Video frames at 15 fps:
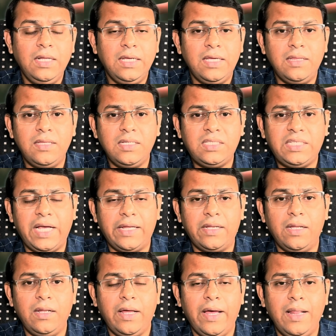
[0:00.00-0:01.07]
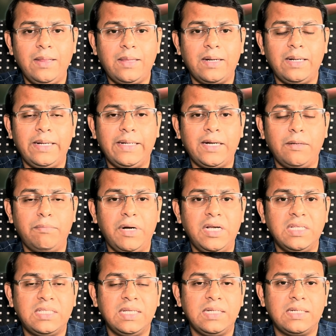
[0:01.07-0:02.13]
In this channel, health related,
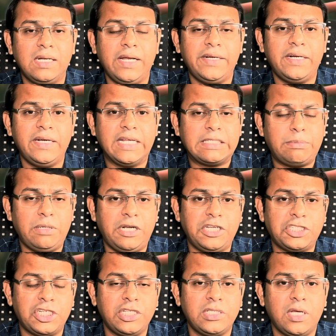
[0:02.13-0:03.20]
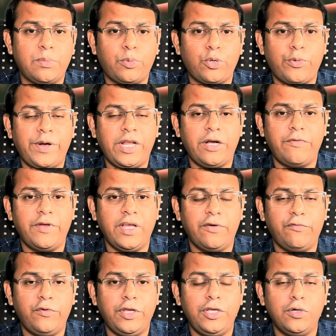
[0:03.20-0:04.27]
medicine related explanations are provided
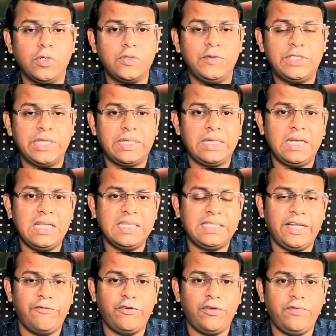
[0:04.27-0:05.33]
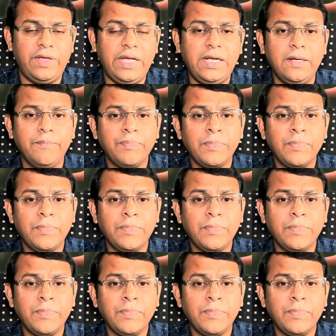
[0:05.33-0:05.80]
via videos which are released every week.